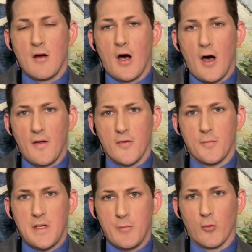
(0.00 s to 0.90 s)
other
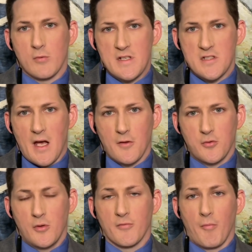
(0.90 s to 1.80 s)
people reached out
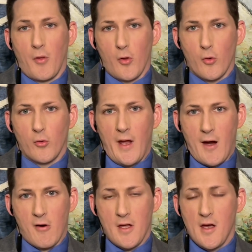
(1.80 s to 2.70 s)
to him from the local
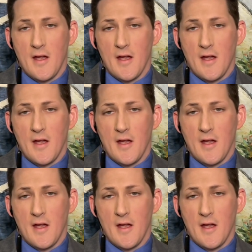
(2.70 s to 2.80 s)
area,